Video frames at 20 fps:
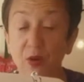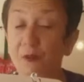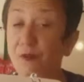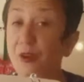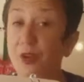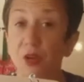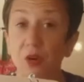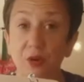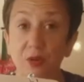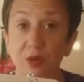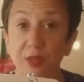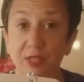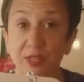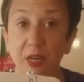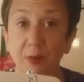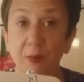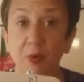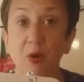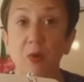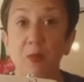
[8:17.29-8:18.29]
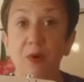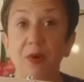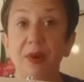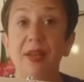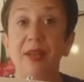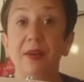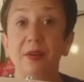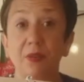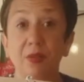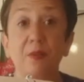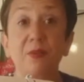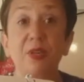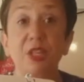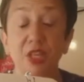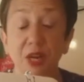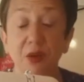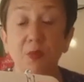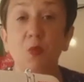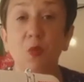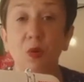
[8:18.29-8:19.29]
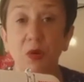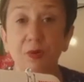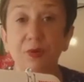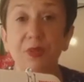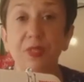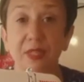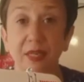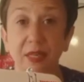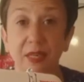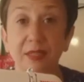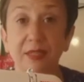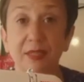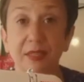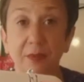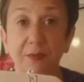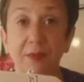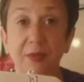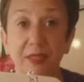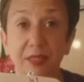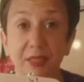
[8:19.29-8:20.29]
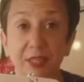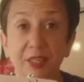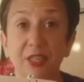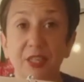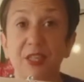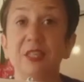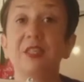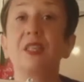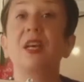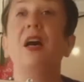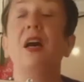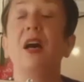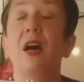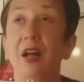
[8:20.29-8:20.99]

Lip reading: If you're not using a ballpoint needle, the machine will start skipping stitches.